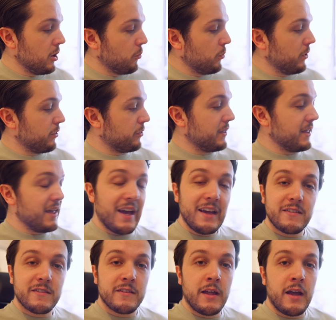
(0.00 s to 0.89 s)
with the
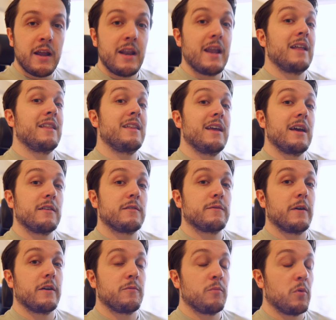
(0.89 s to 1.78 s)
S9 and the
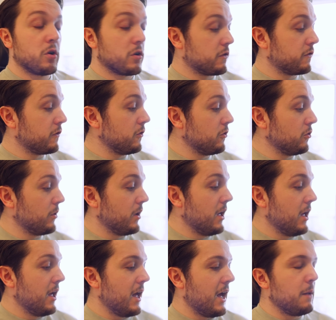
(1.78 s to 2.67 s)
S5 Mark II.
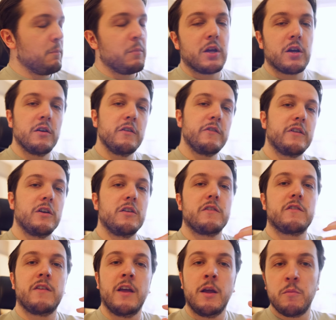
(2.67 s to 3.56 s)
And because they're the
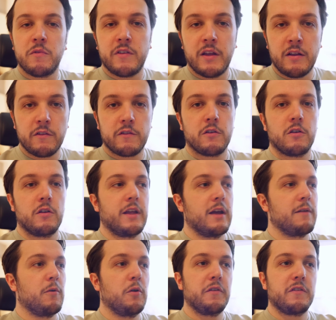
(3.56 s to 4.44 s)
same sensor, they
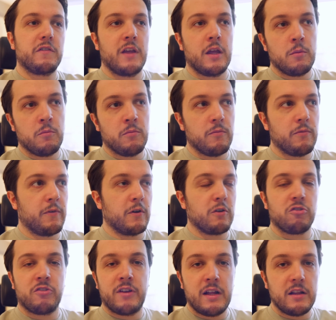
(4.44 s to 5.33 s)
have all the same
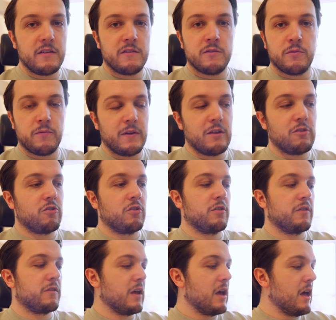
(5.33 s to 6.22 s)
functionalities and
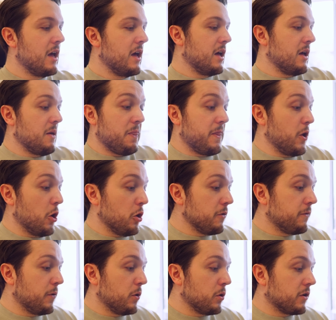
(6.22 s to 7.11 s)
features, the
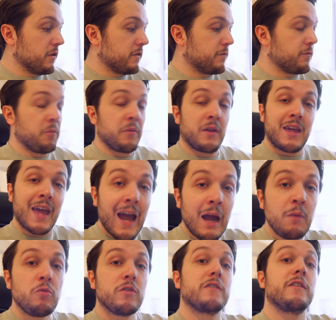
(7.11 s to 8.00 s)
autofocus from the
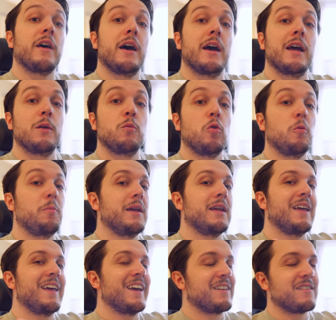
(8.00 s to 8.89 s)
camera side will
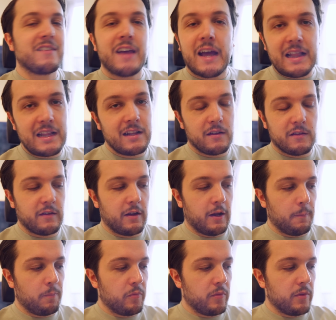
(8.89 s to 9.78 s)
be exactly the
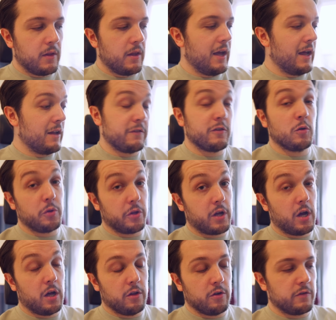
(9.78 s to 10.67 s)
same. And so will the
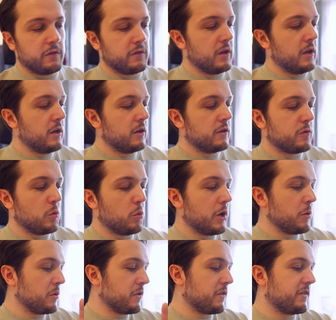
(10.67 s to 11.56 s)
colors. So
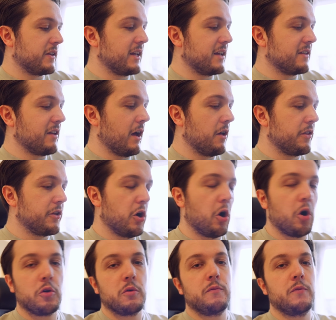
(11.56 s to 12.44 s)
what I want to see is how the
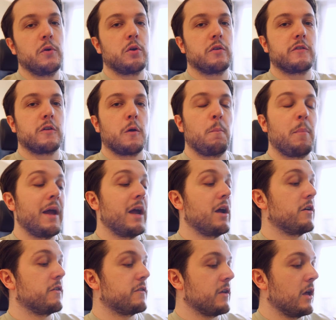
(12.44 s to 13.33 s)
autofocus
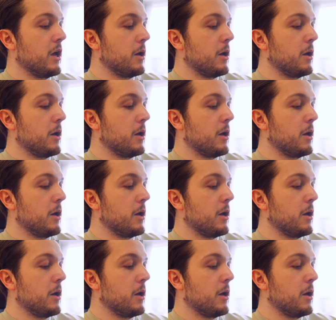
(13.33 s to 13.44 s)
compares